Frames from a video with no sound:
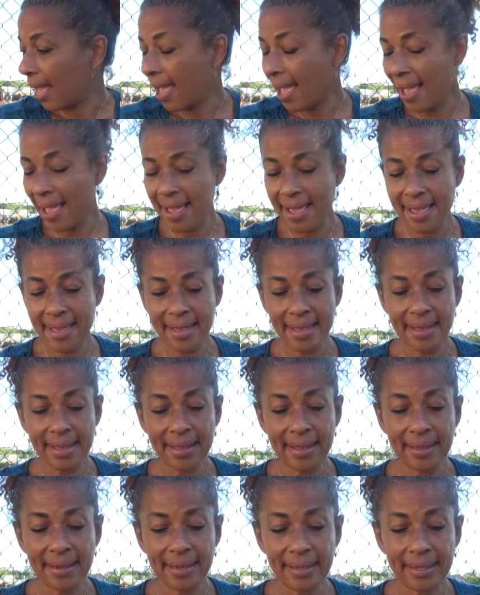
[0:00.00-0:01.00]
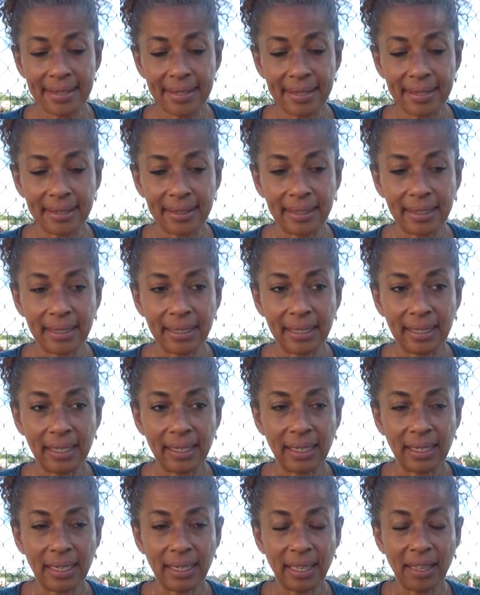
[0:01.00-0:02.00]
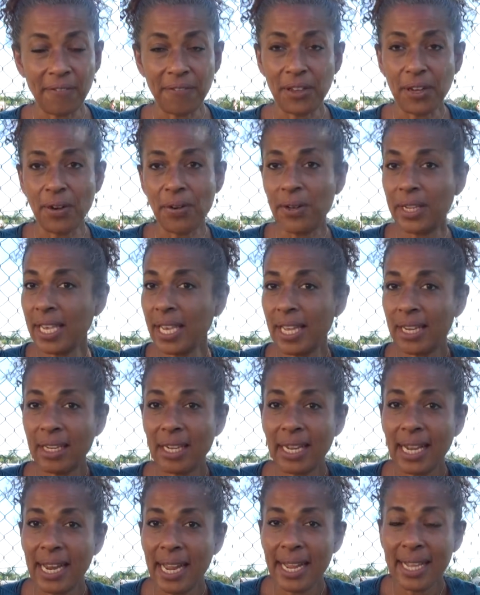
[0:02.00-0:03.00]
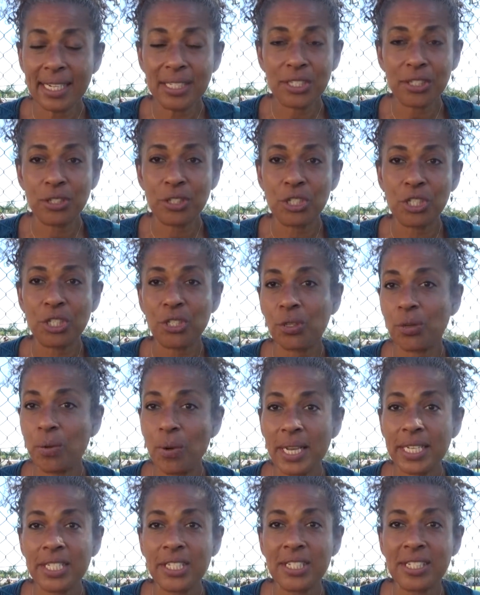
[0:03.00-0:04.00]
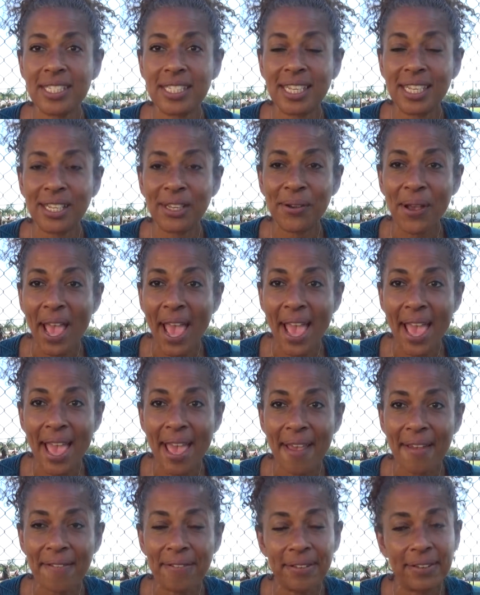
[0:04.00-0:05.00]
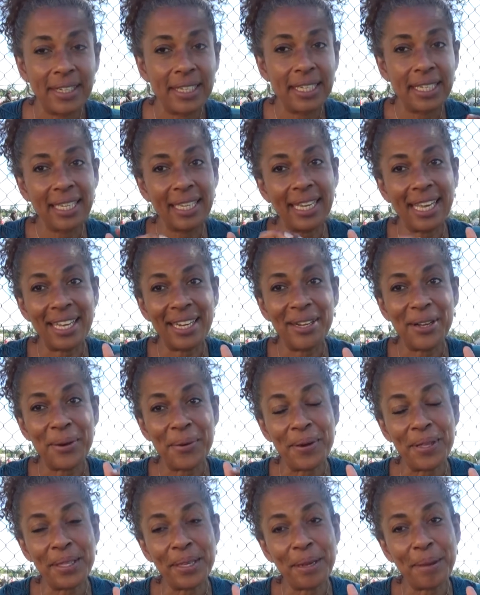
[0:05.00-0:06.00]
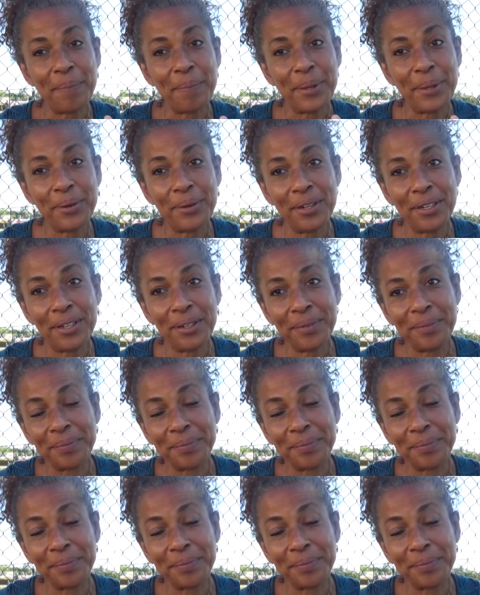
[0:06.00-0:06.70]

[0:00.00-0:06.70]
And if you don't get answers to the questions that you have, you got to go on the computer